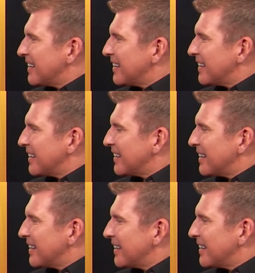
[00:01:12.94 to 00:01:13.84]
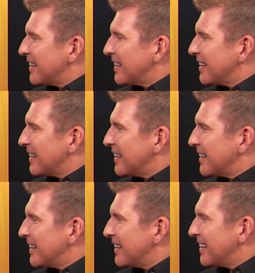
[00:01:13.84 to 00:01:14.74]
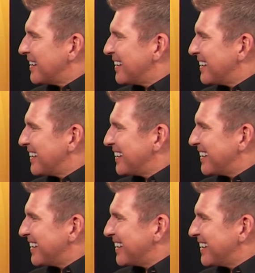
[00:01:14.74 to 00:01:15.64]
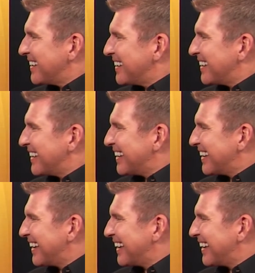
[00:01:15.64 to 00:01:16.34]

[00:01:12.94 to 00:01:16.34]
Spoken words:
[no speech]